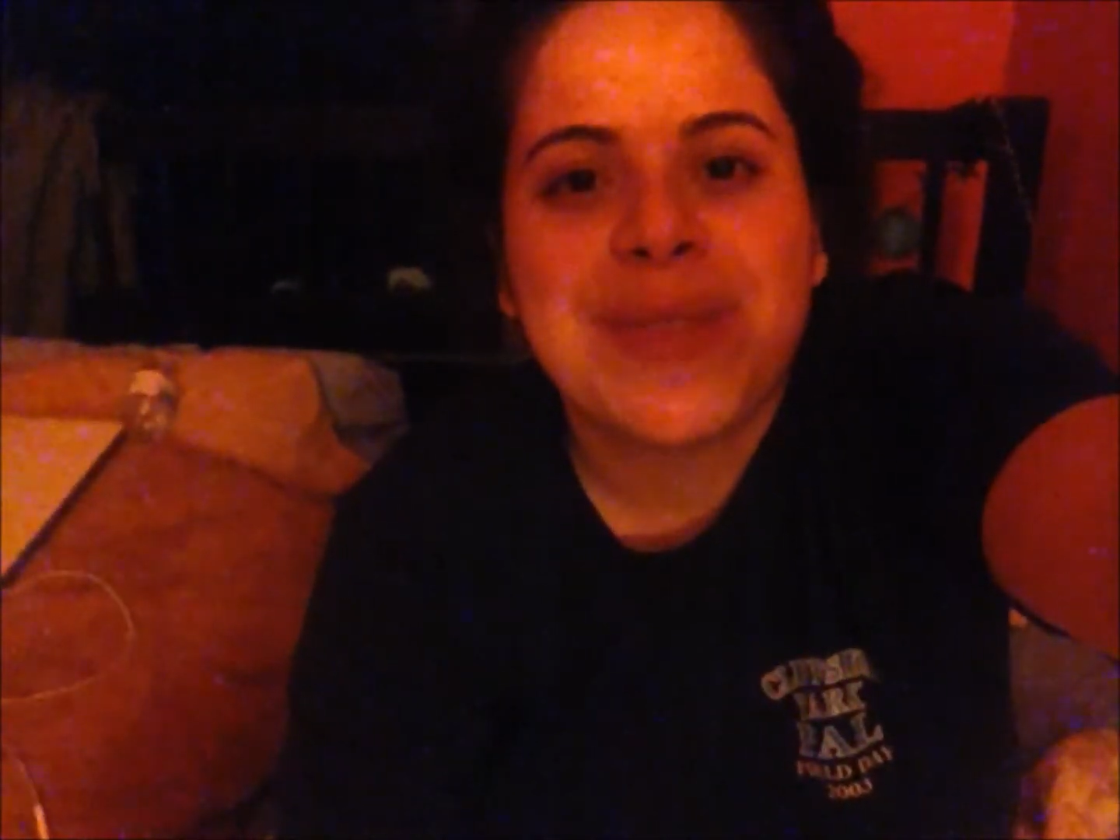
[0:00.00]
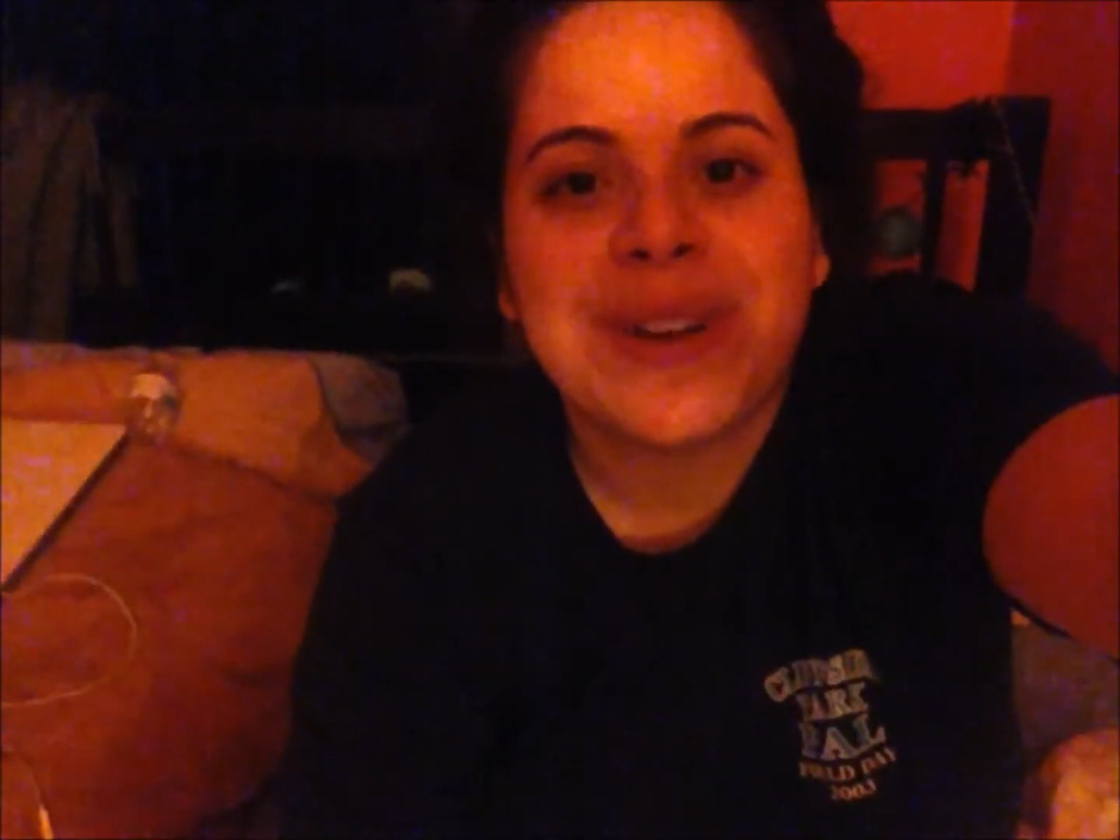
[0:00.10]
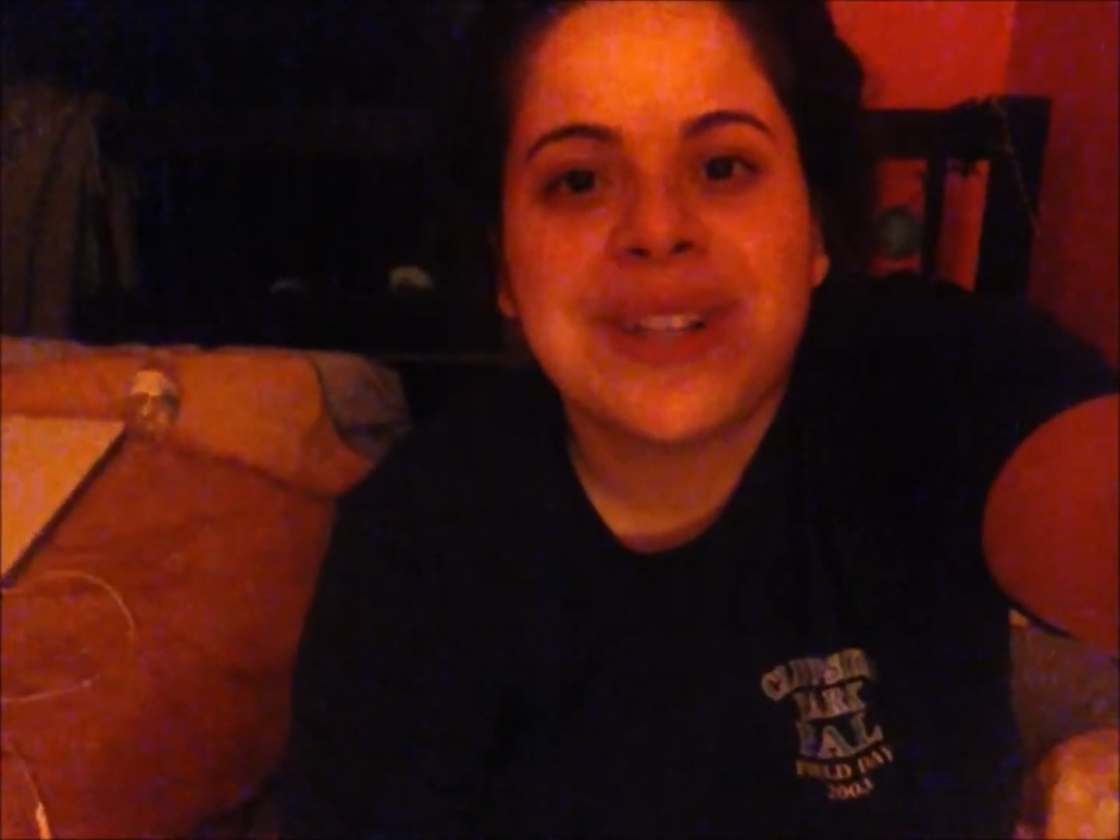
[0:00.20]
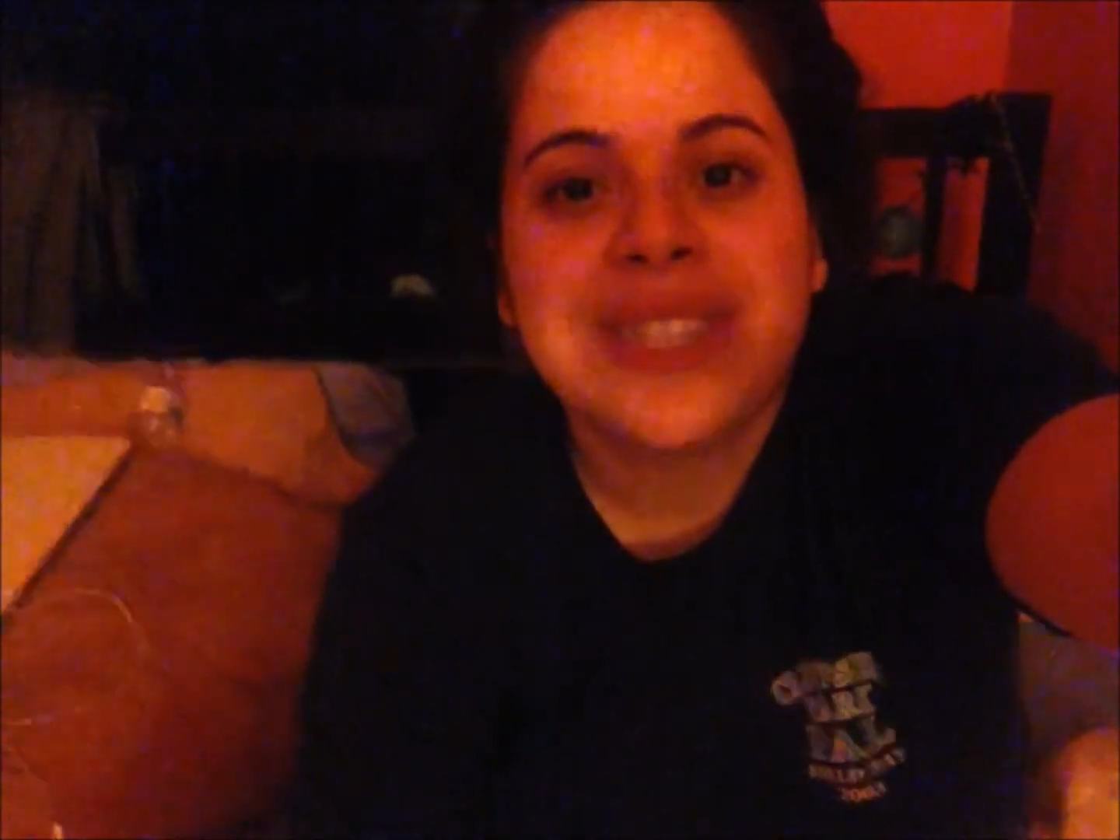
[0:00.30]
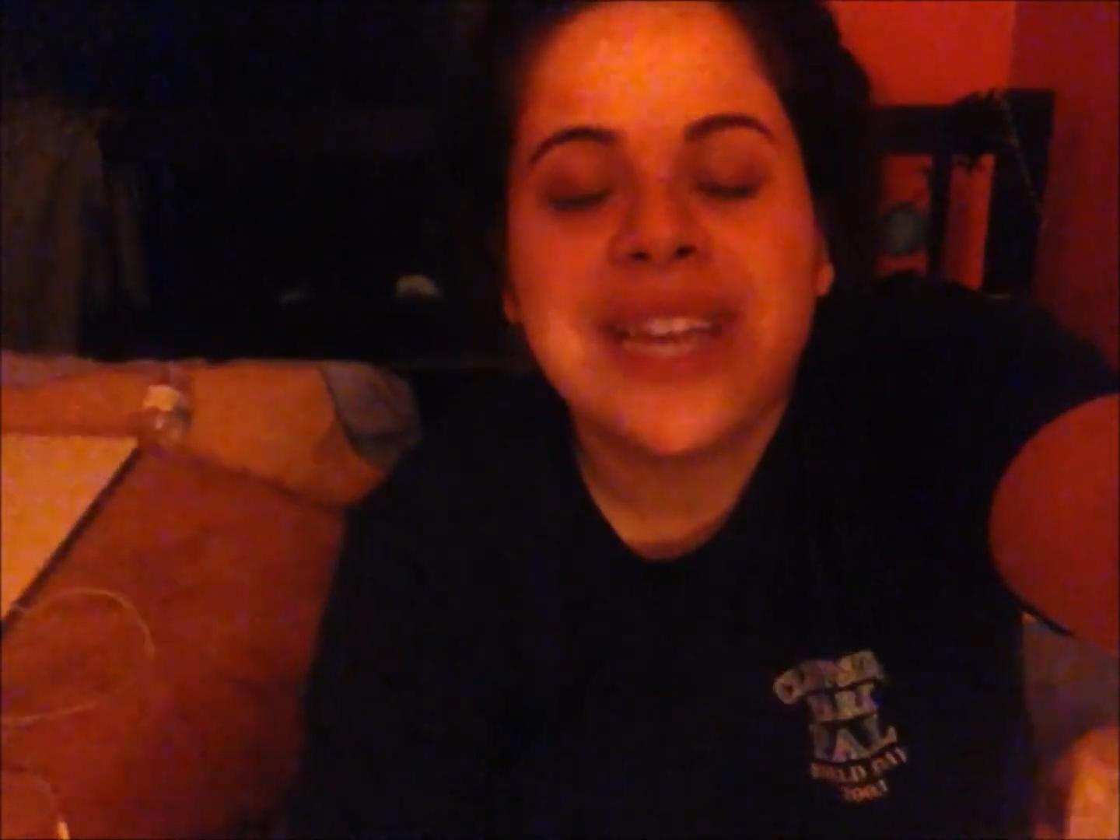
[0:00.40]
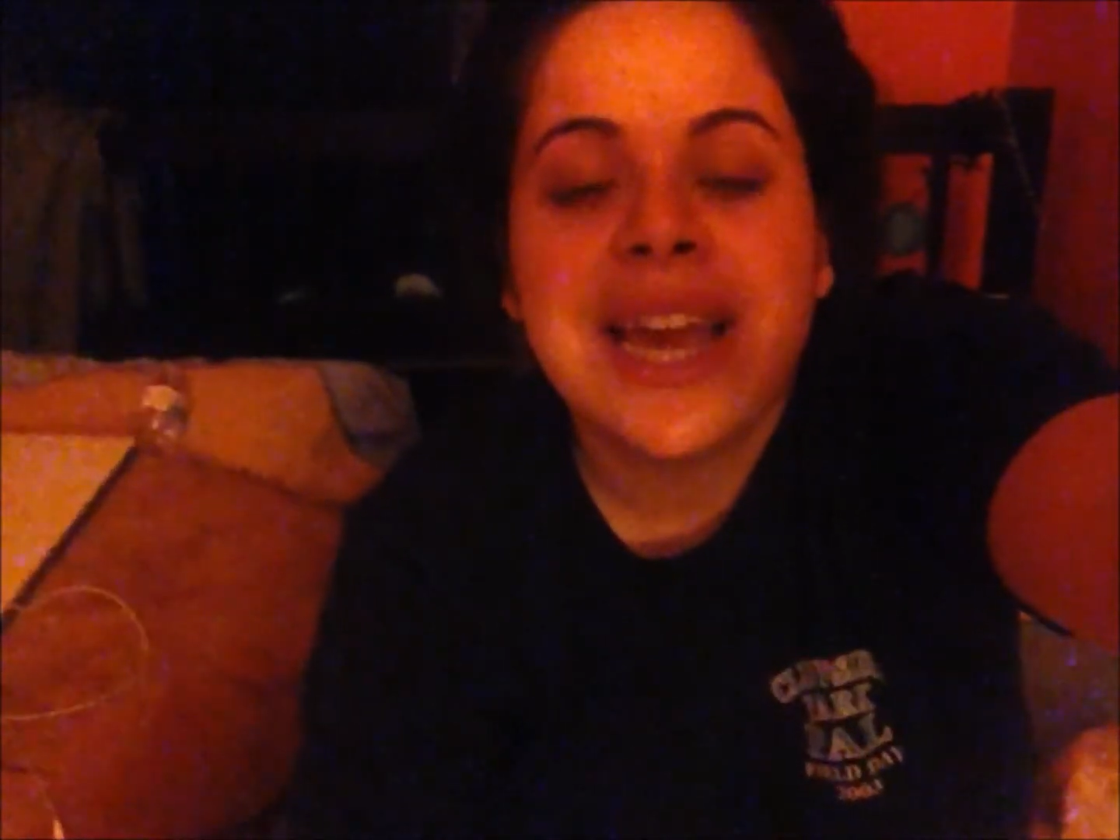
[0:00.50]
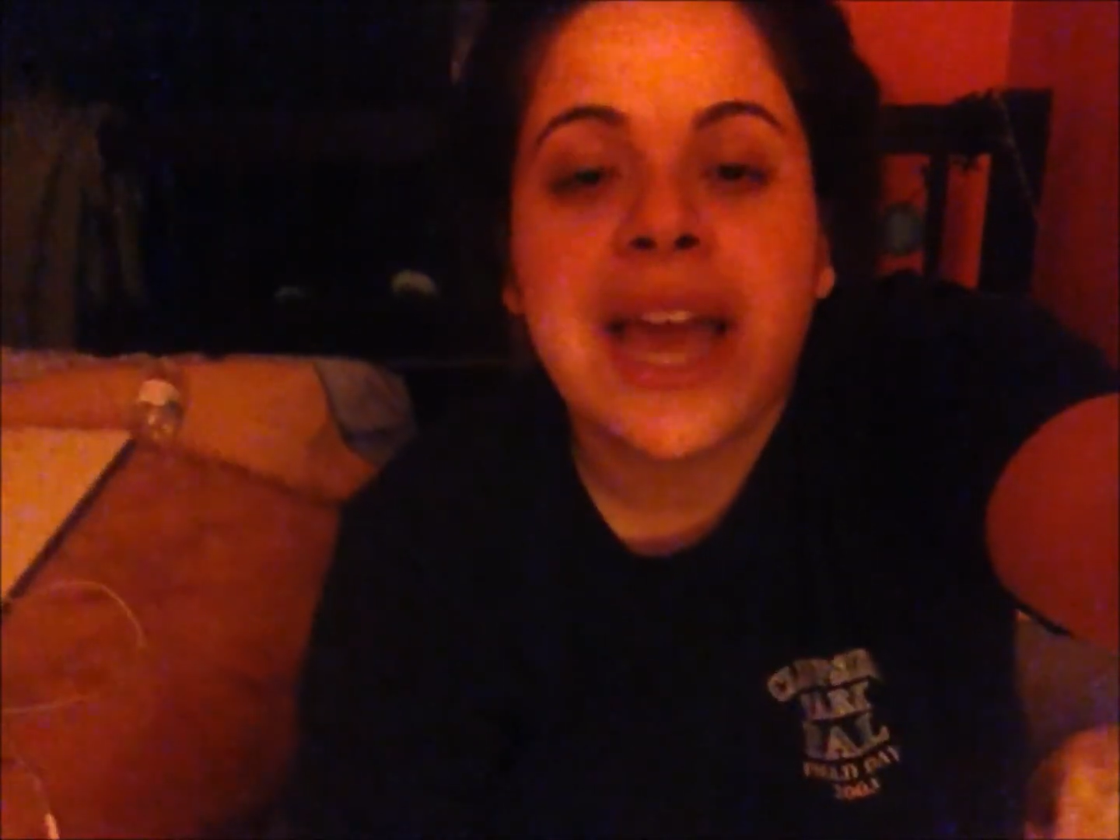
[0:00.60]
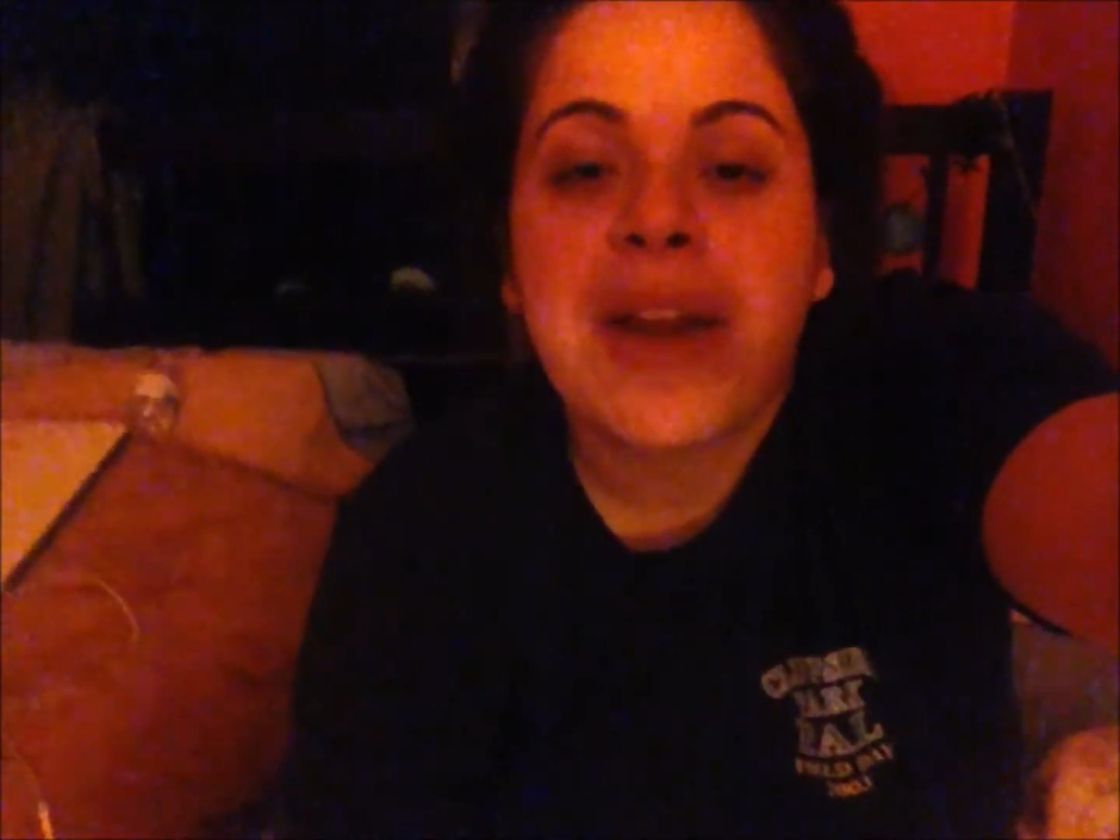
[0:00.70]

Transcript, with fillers: Thursday